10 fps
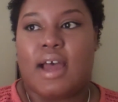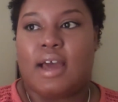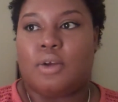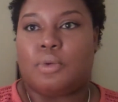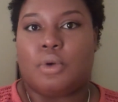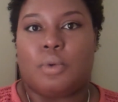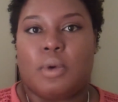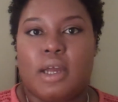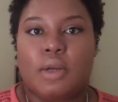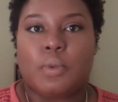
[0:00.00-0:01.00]
I don't know
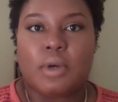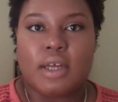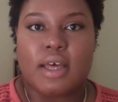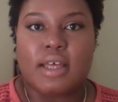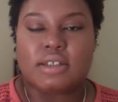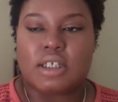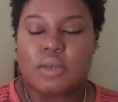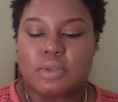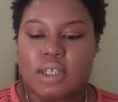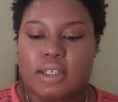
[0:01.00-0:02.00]
what it was.
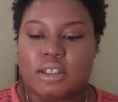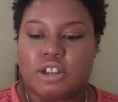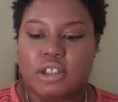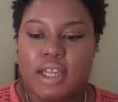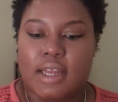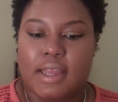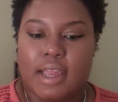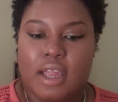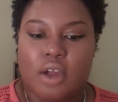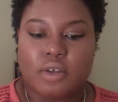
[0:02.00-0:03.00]
It was like the shed
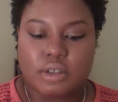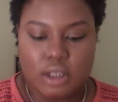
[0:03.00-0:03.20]
hairs.